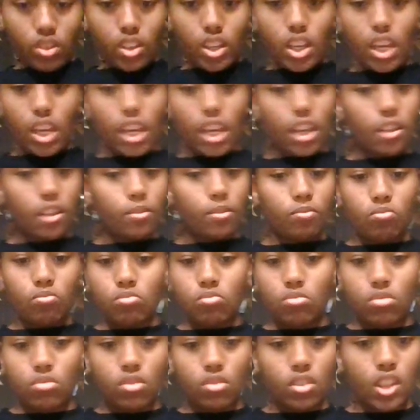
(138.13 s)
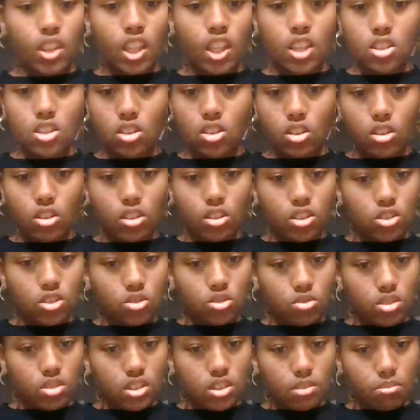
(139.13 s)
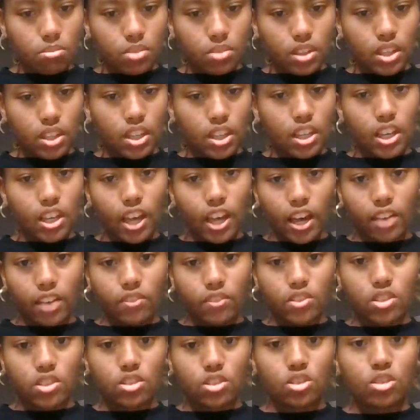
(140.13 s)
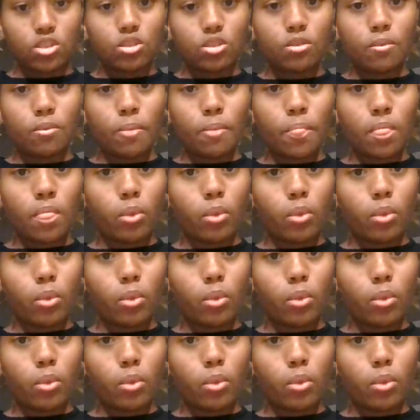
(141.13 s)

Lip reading: And that's all that you simply have to do.